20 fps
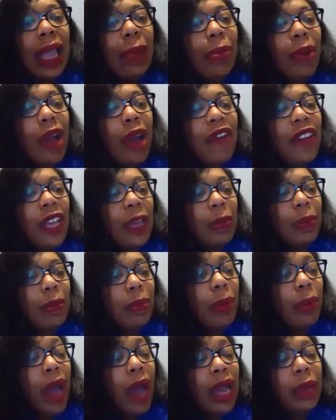
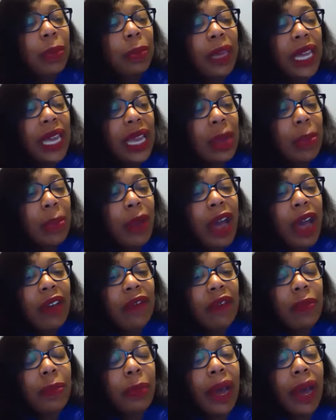product B, and
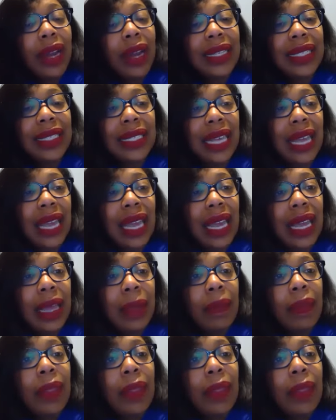product C,